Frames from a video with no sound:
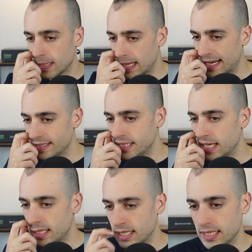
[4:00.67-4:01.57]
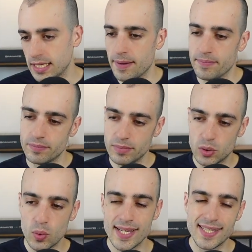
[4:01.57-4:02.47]
Ideally, yeah,
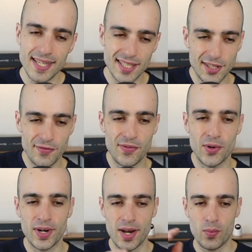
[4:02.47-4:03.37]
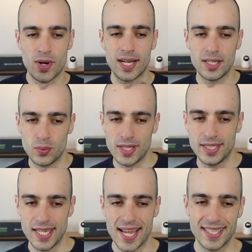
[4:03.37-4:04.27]
between 64 and
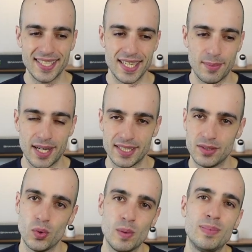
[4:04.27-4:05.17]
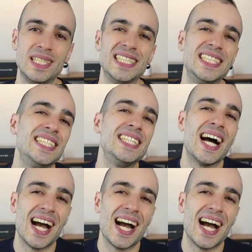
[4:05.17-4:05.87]
128 GB will be the